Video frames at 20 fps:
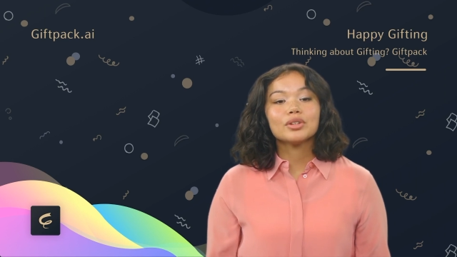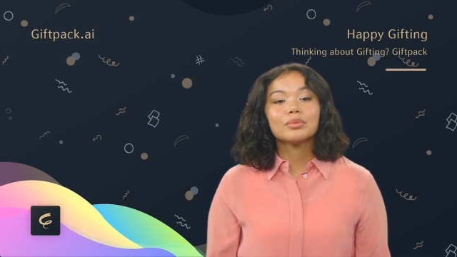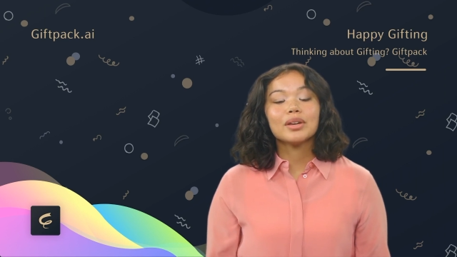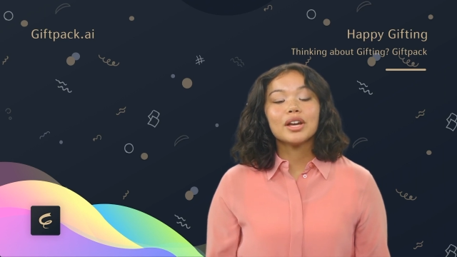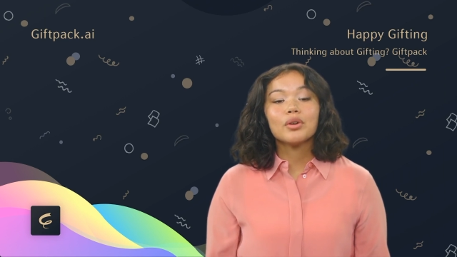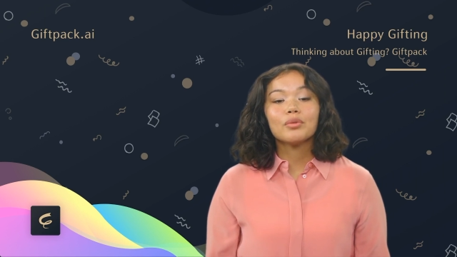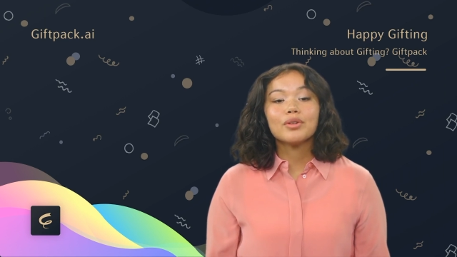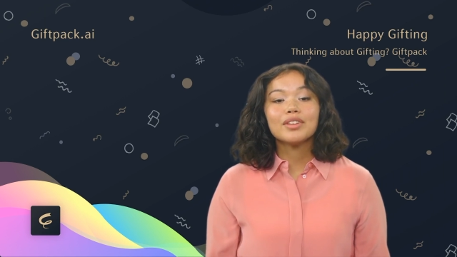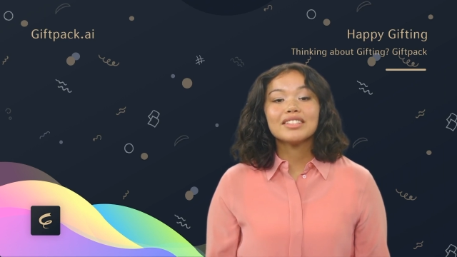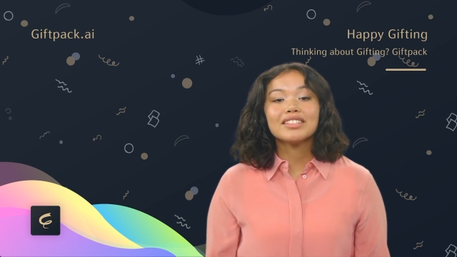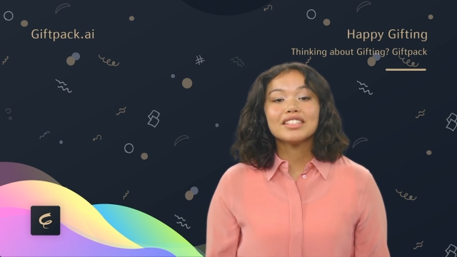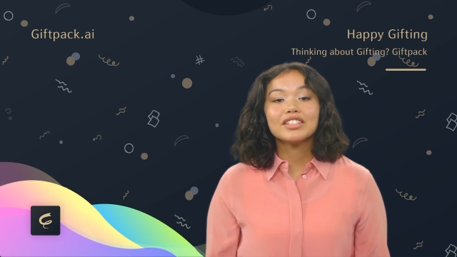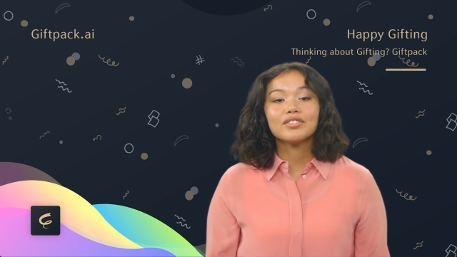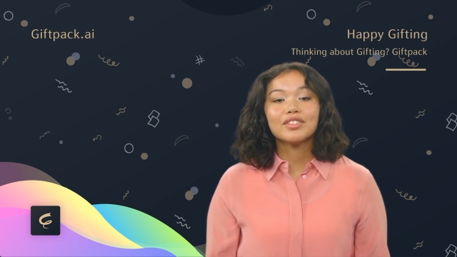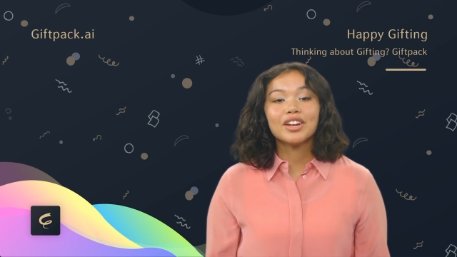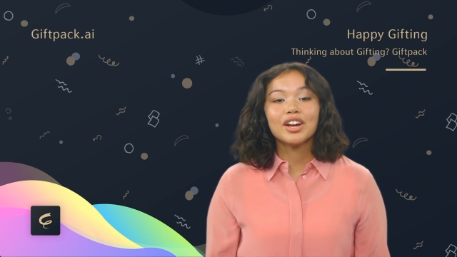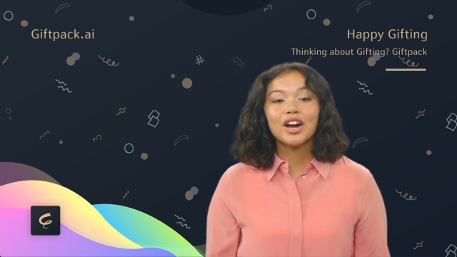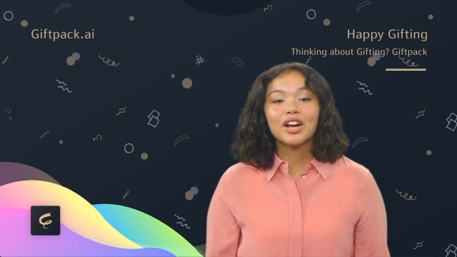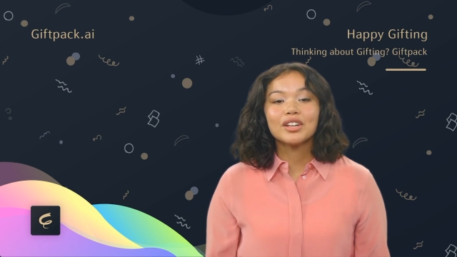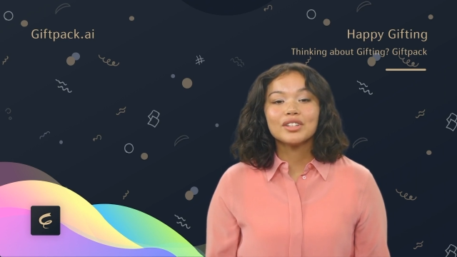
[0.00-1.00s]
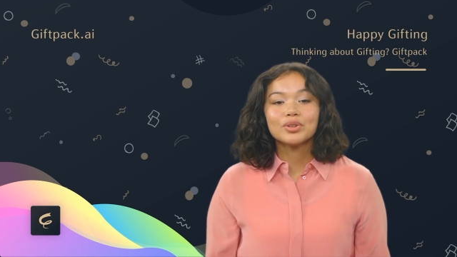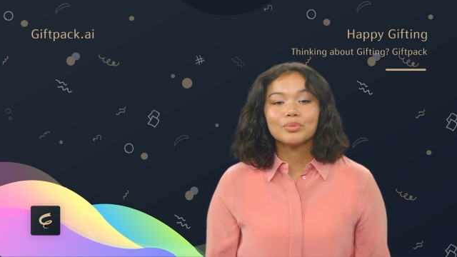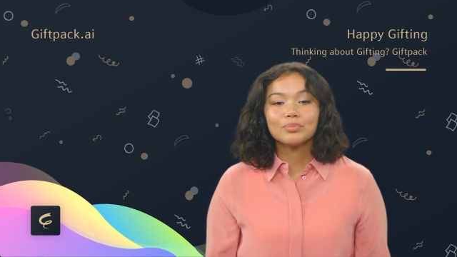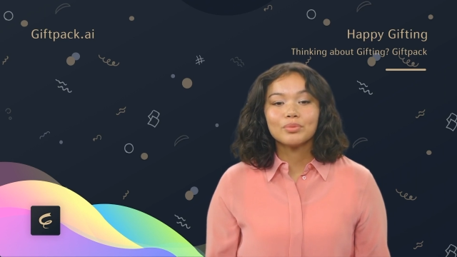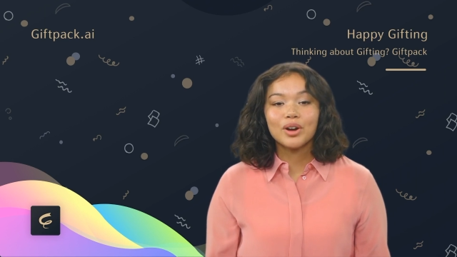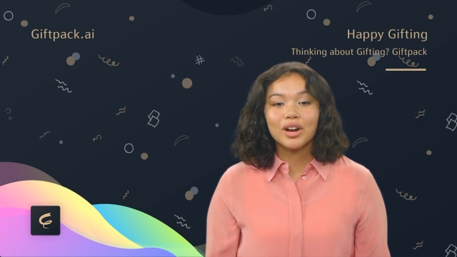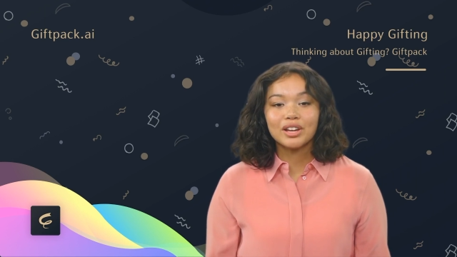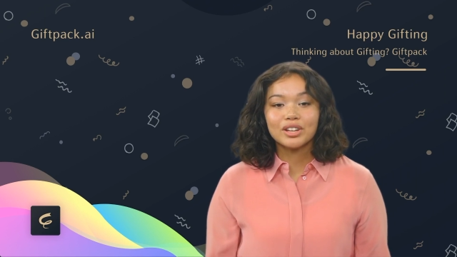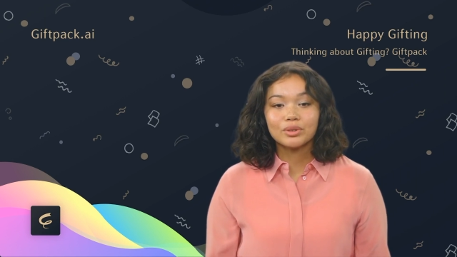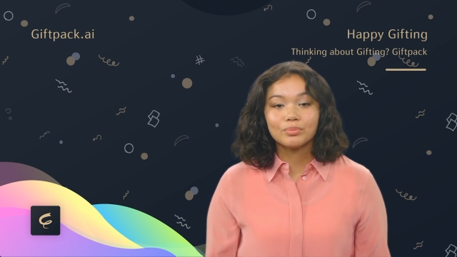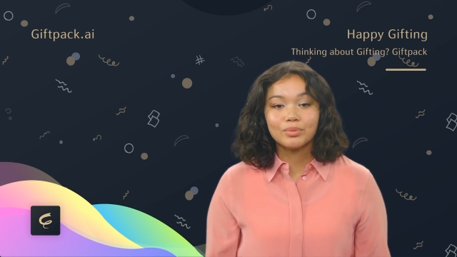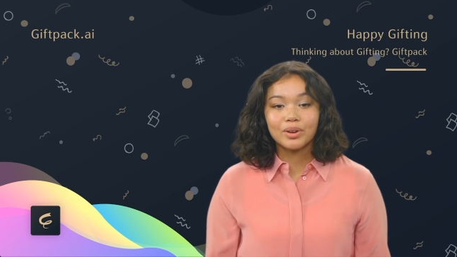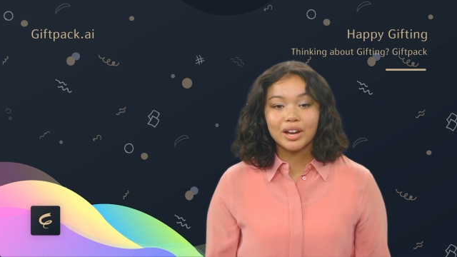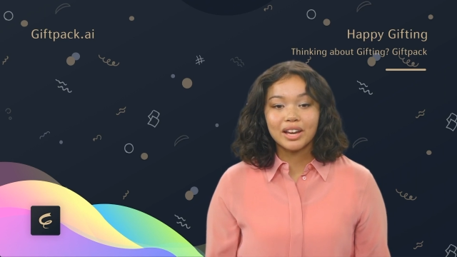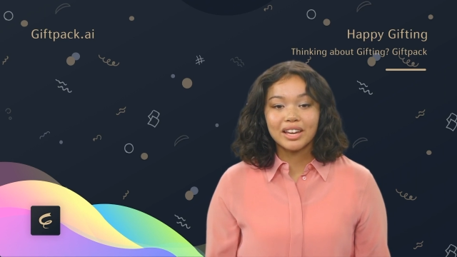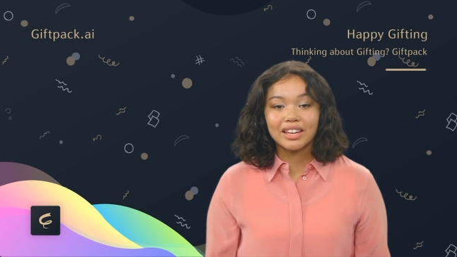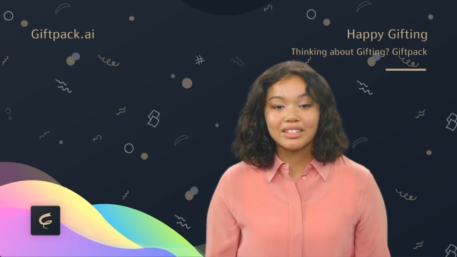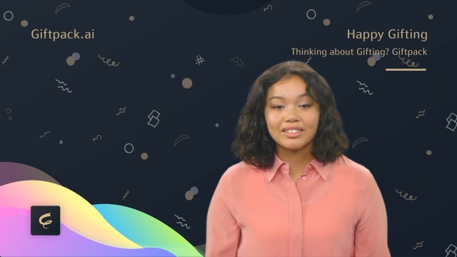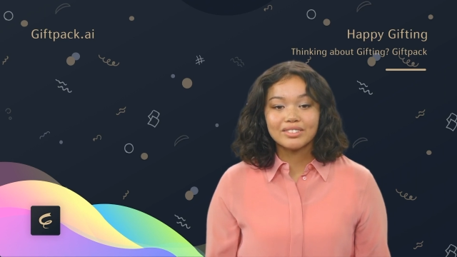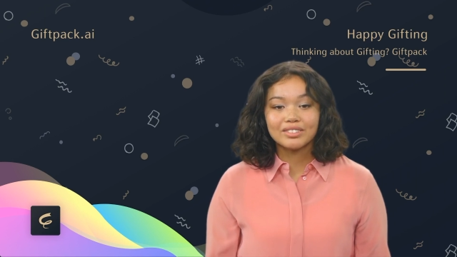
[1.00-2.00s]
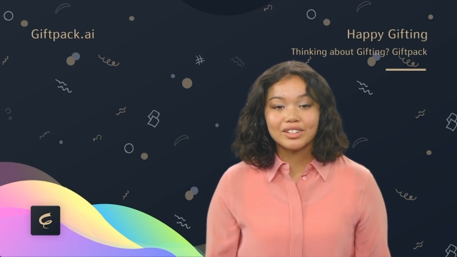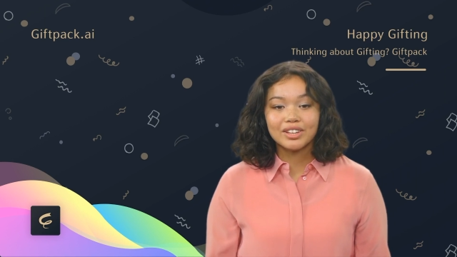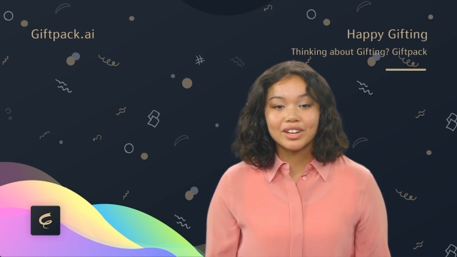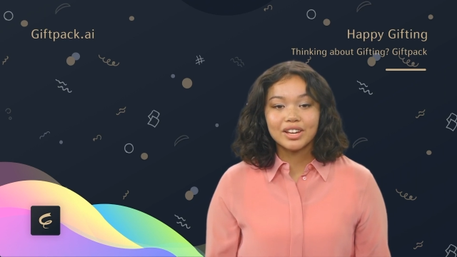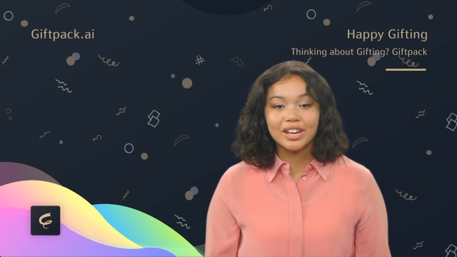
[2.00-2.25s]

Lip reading: about receiving awesome branded products,